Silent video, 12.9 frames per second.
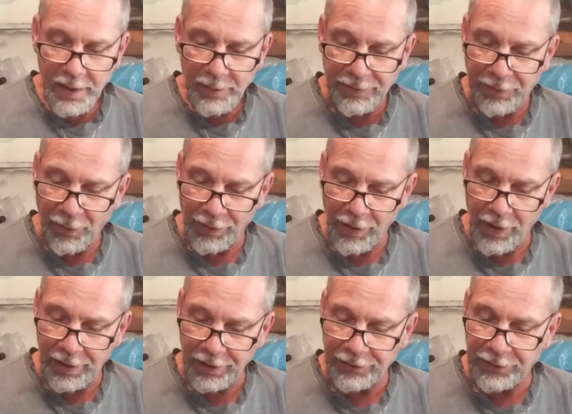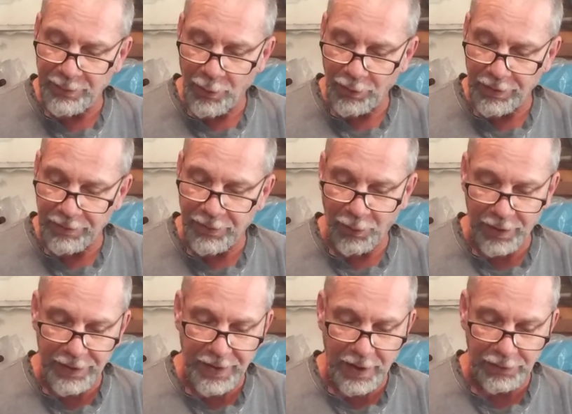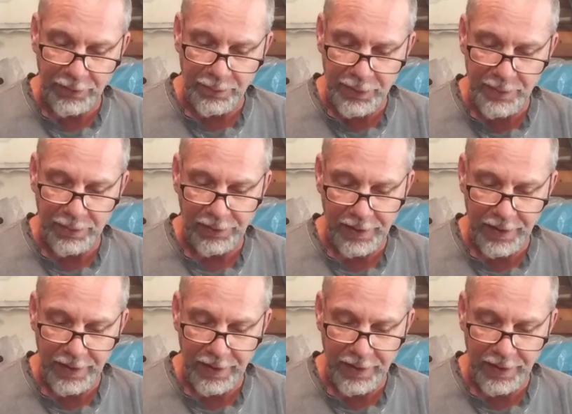before an audience of more than 40,000 people.